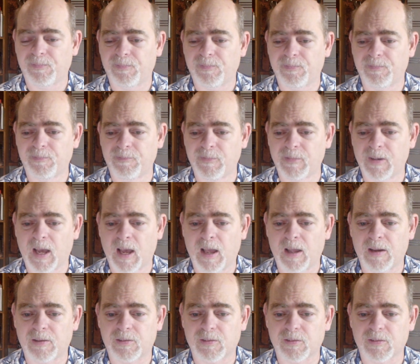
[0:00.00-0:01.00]

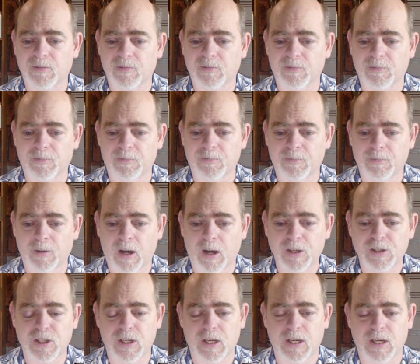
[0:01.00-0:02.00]
not
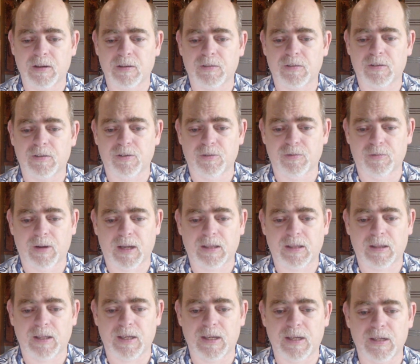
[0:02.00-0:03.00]
rushing
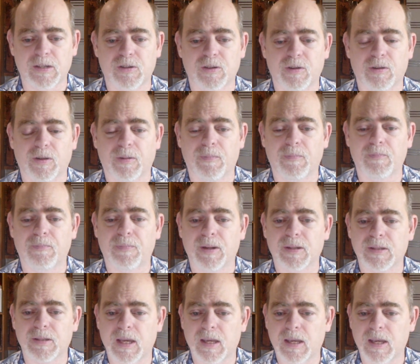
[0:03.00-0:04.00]
directly into them,
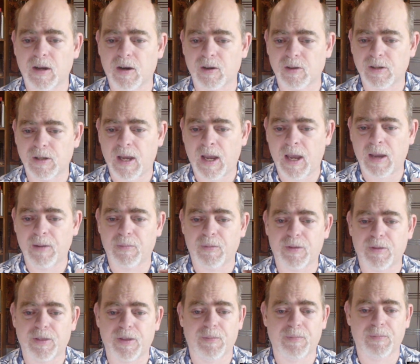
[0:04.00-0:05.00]
but taking our time
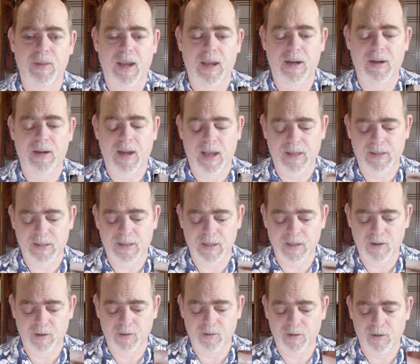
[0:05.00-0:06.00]
with them and acting
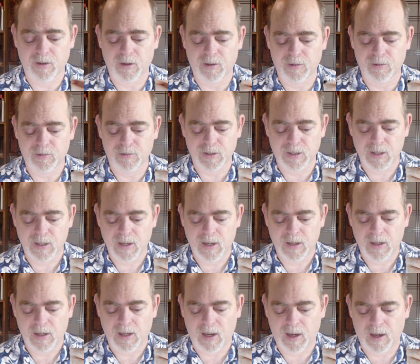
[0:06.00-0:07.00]
on those
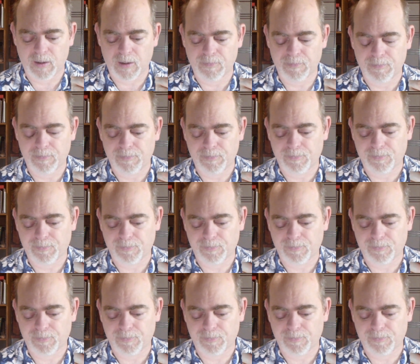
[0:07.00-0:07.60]
um,